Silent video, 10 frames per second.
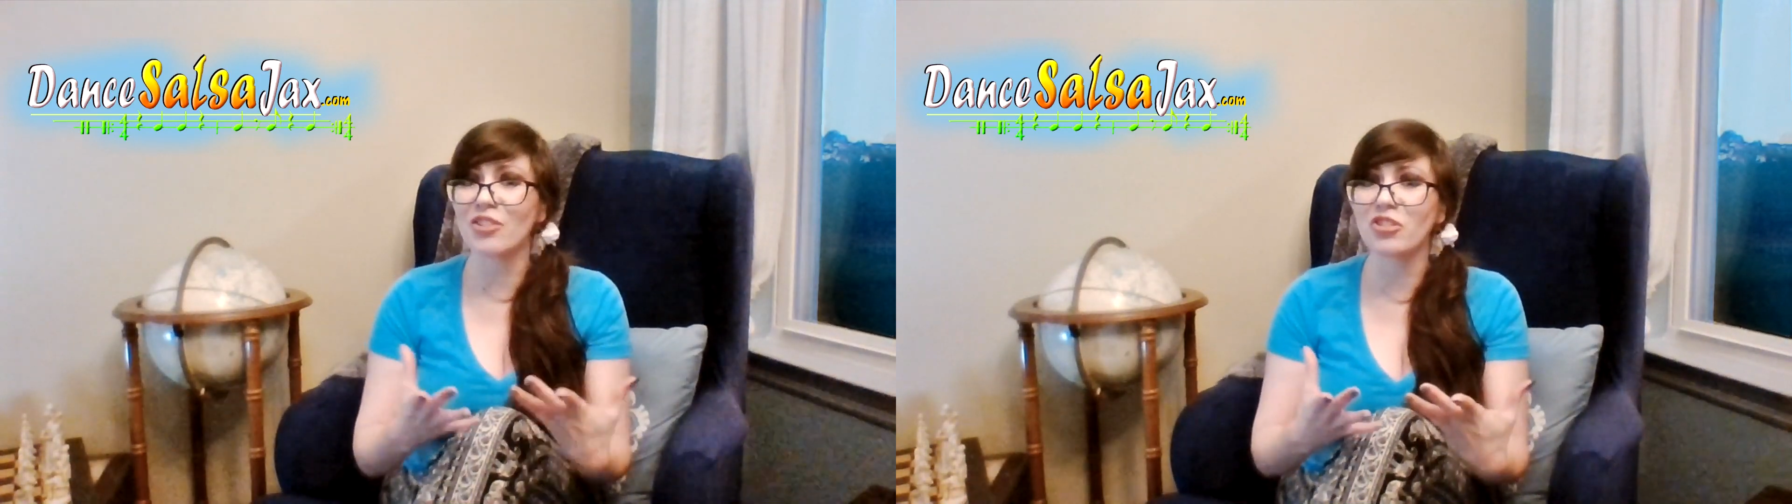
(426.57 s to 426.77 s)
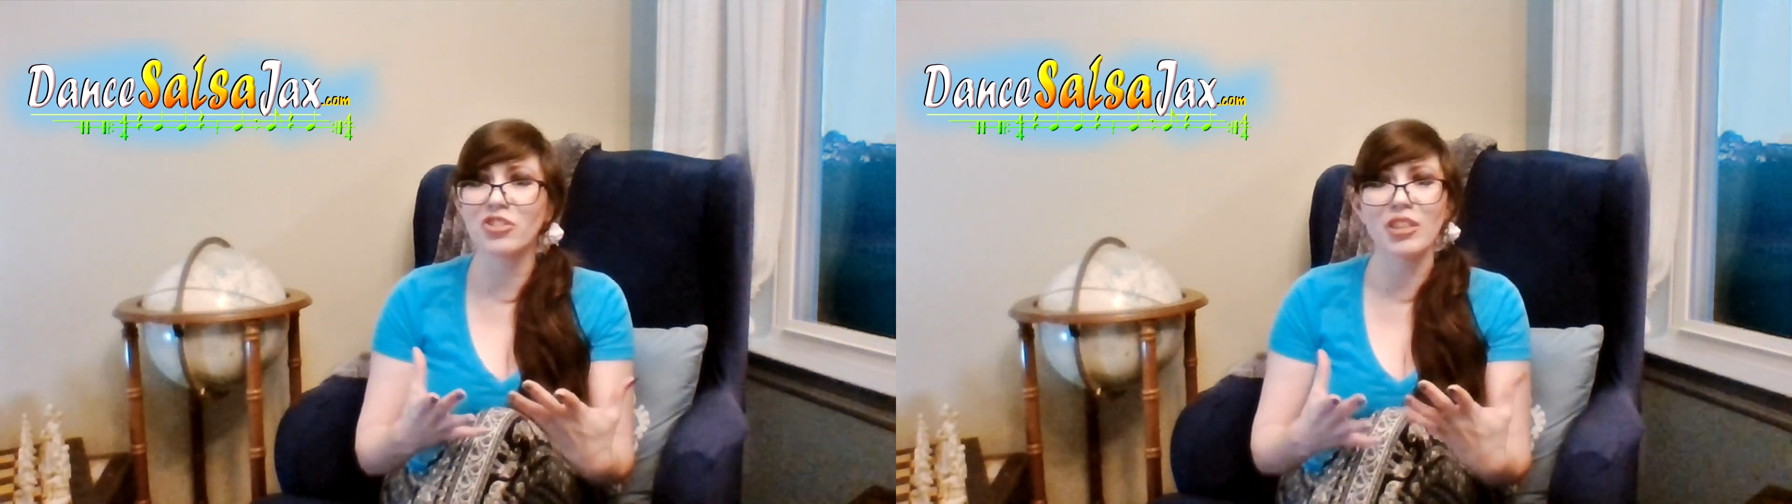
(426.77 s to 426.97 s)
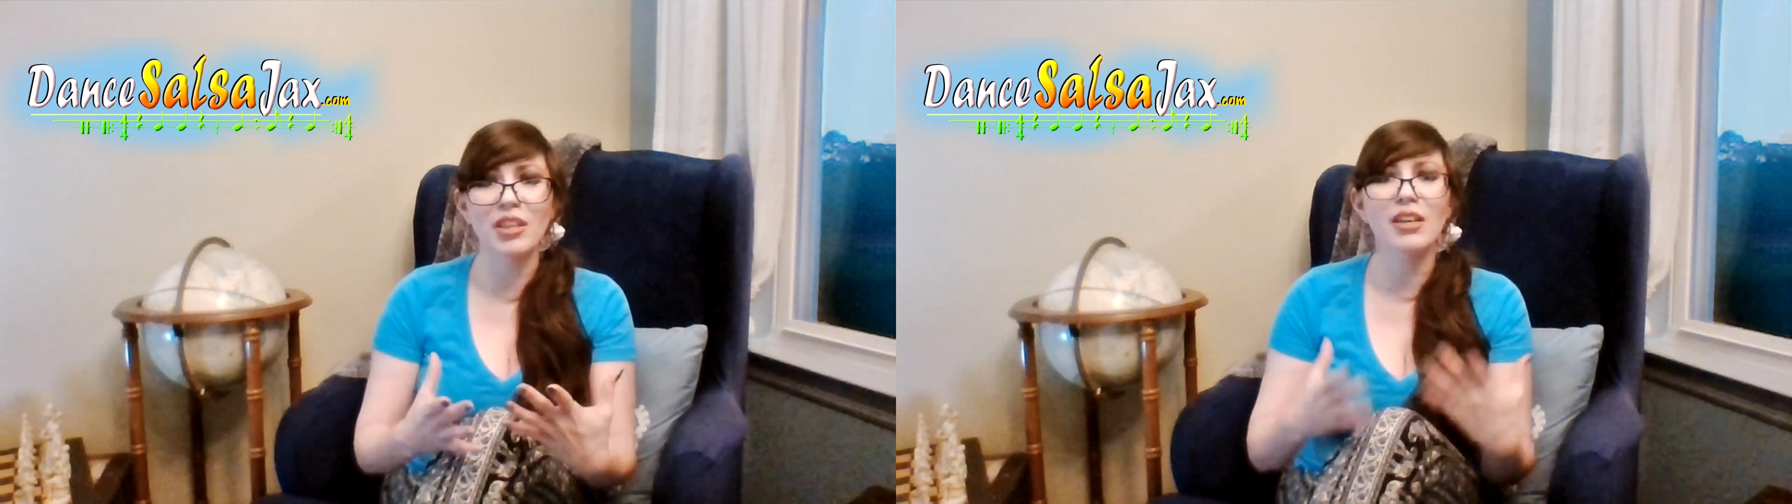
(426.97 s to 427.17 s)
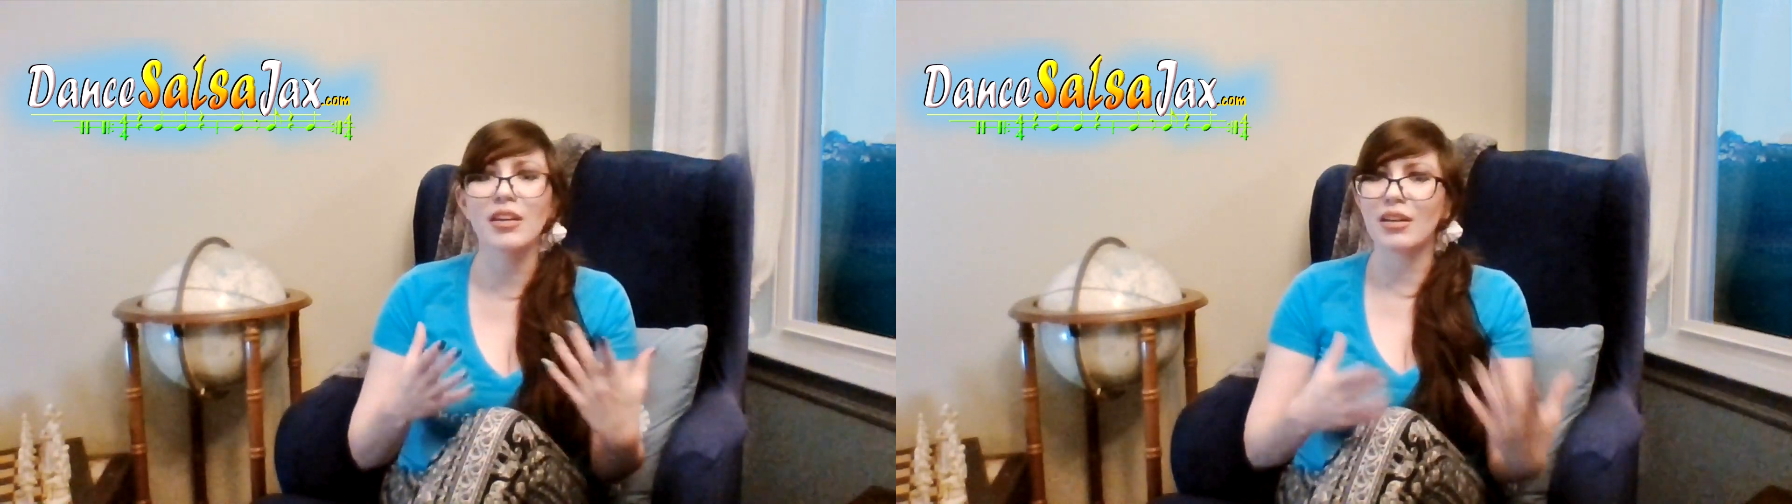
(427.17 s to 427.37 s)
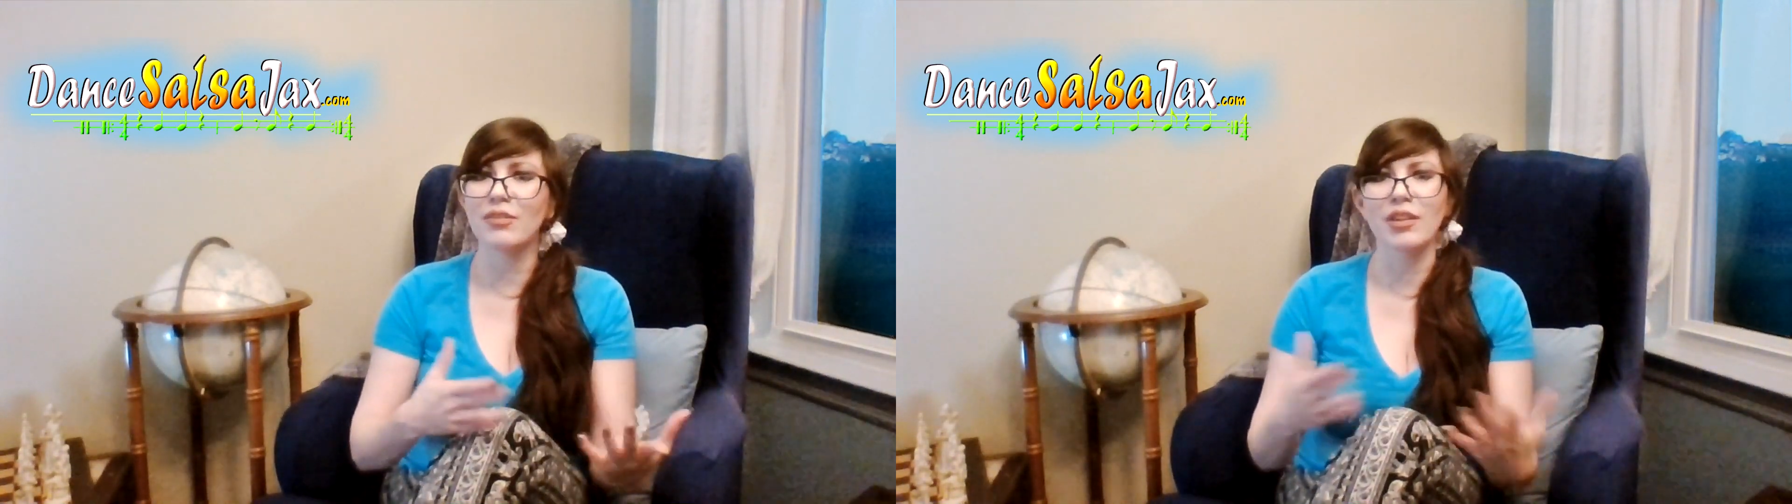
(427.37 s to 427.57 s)
energy
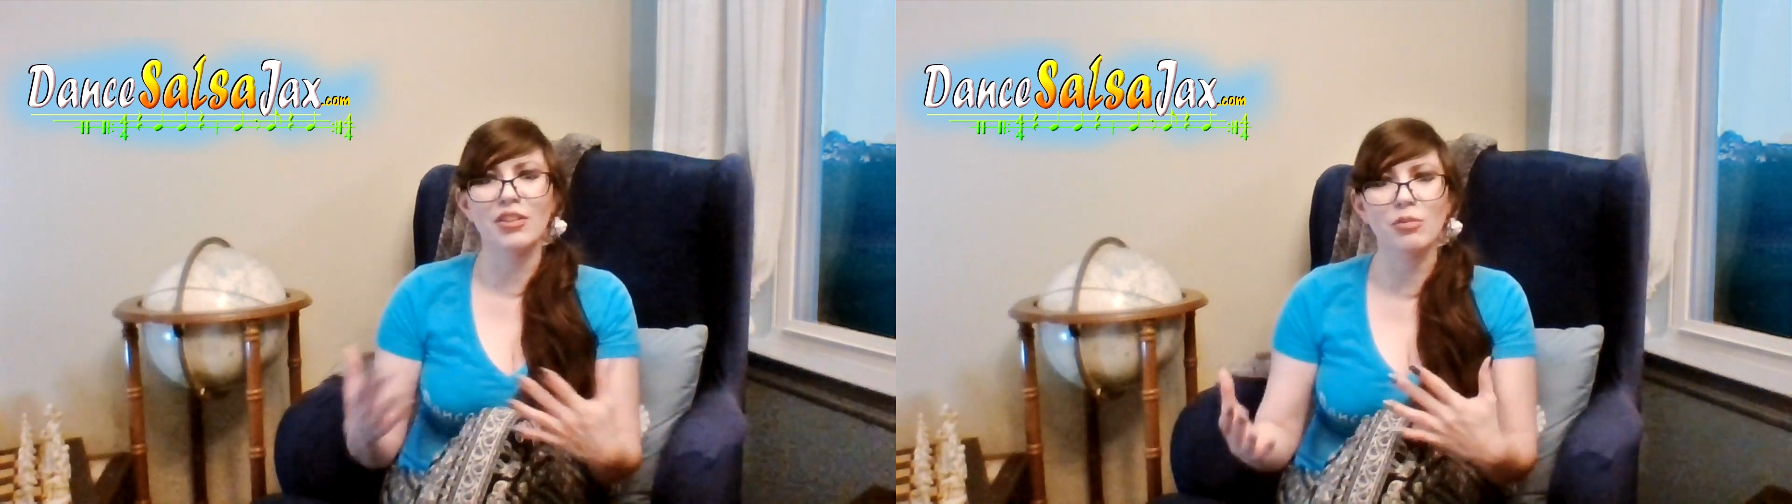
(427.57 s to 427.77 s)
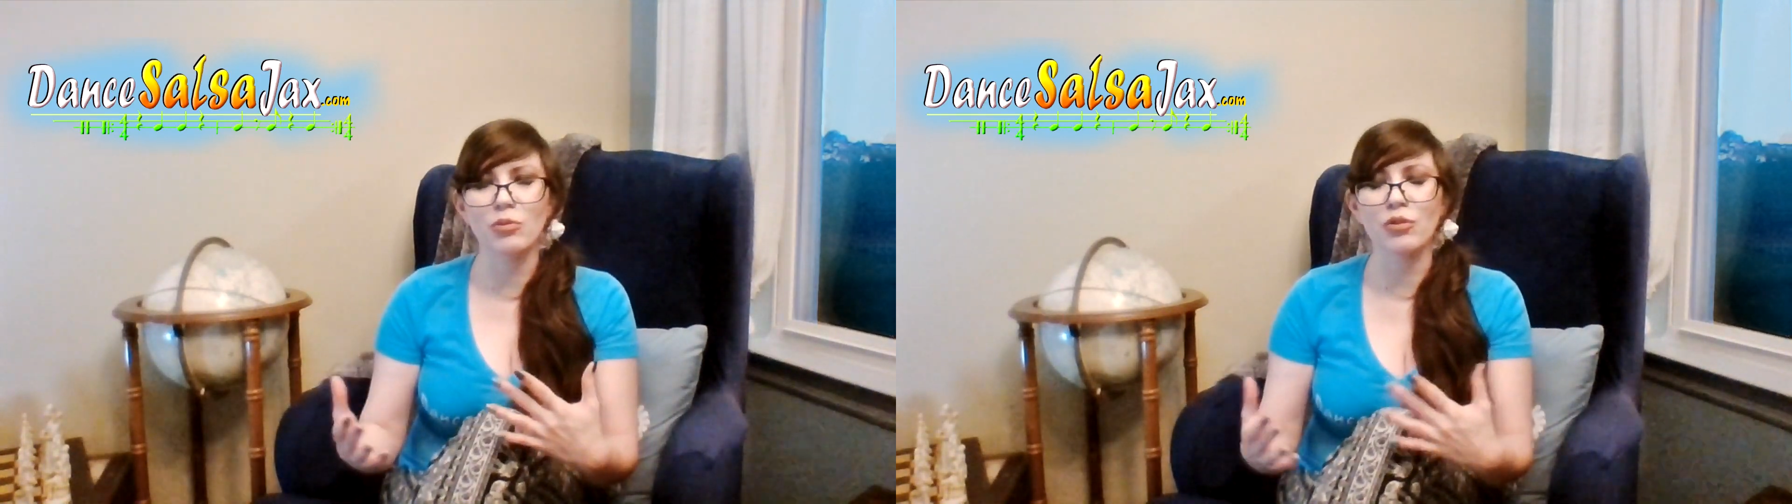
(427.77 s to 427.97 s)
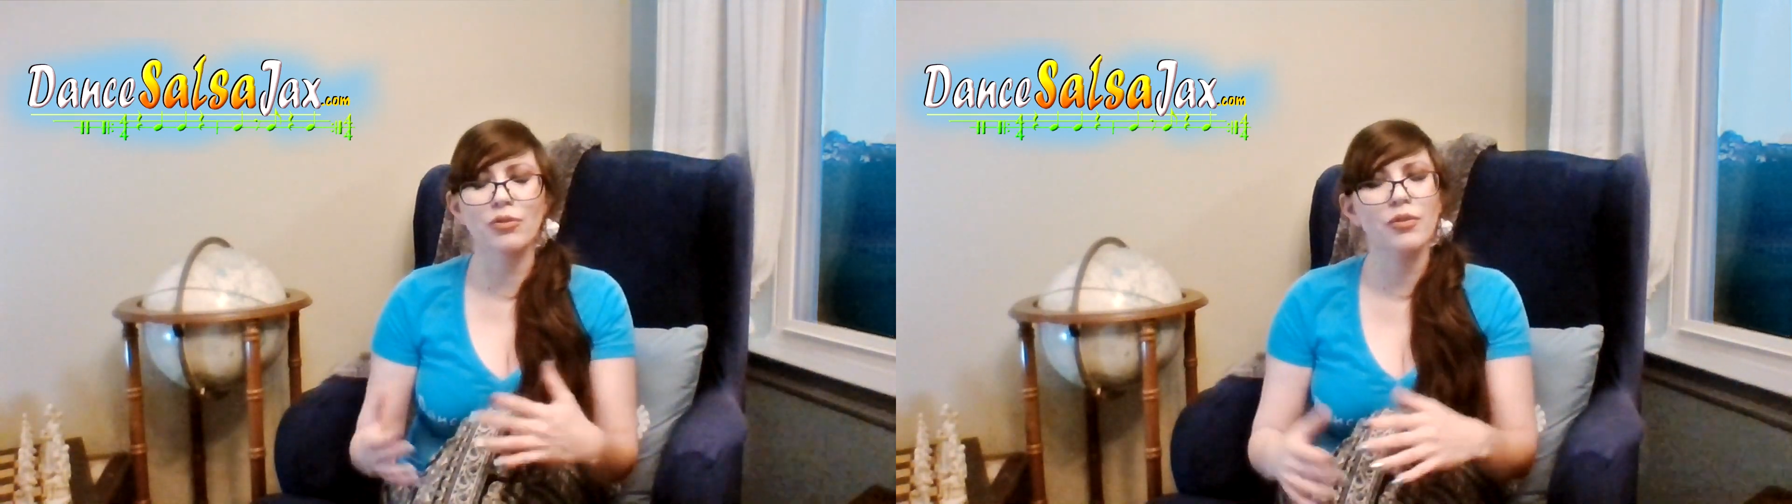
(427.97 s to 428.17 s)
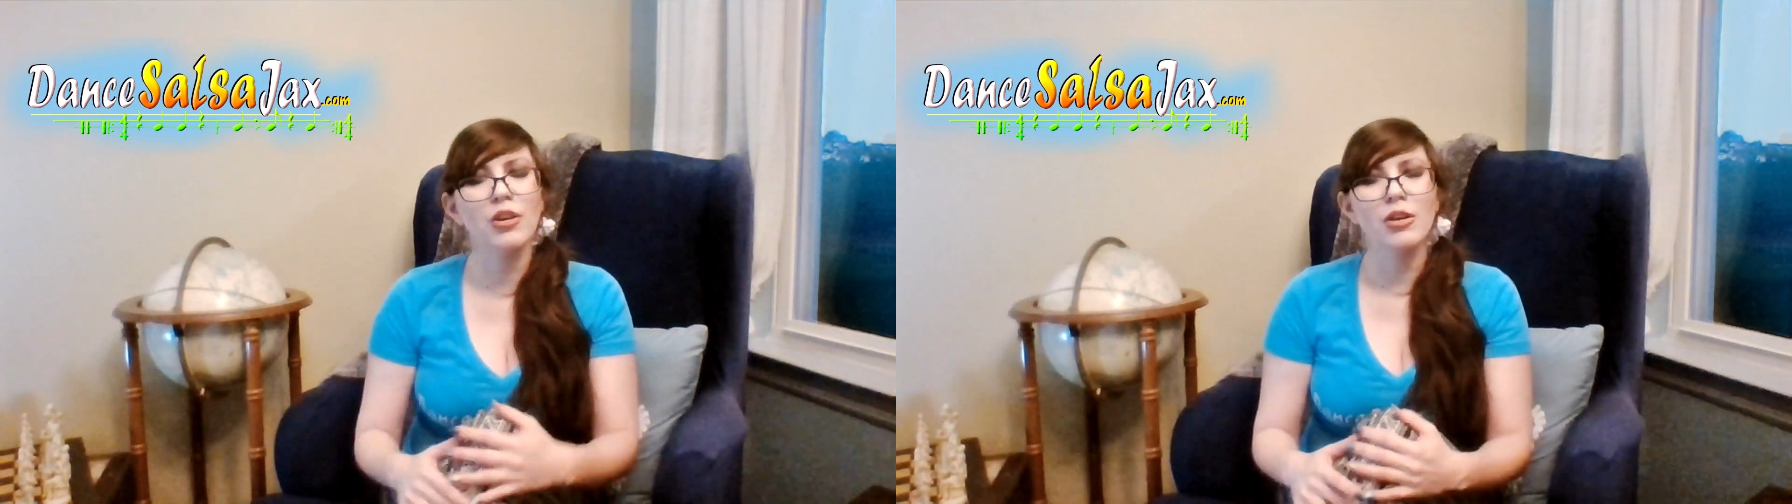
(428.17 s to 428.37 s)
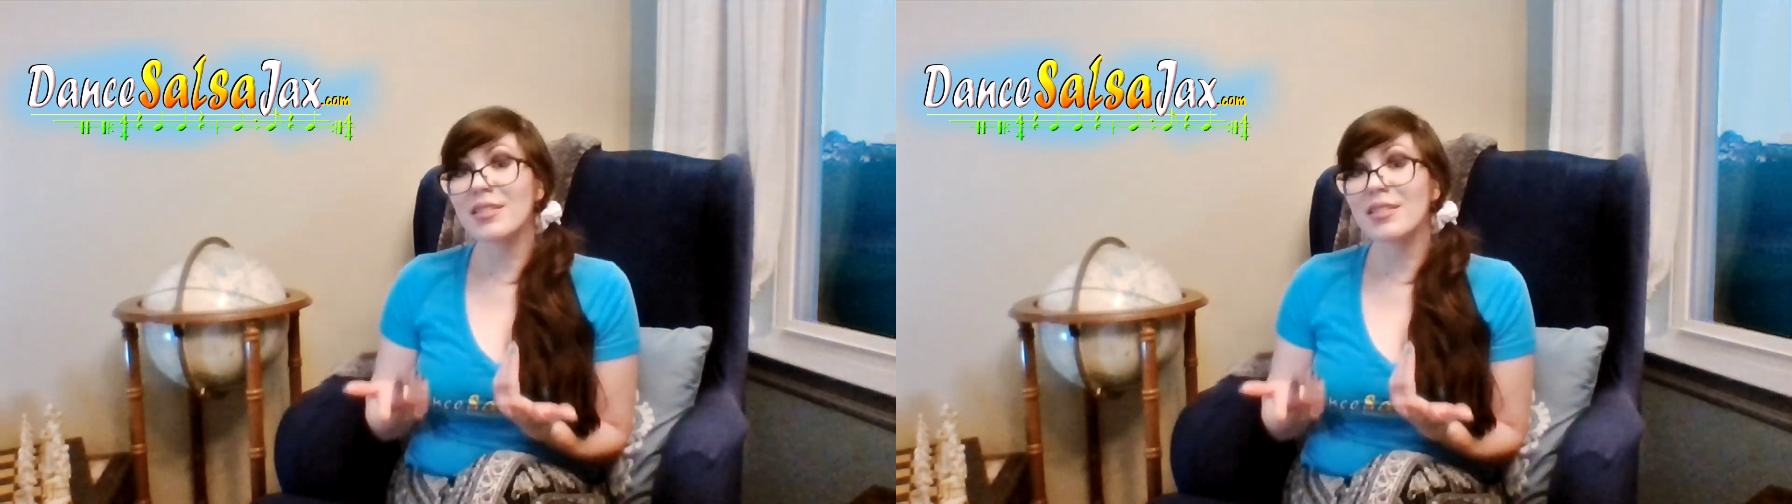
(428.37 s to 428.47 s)
of each move.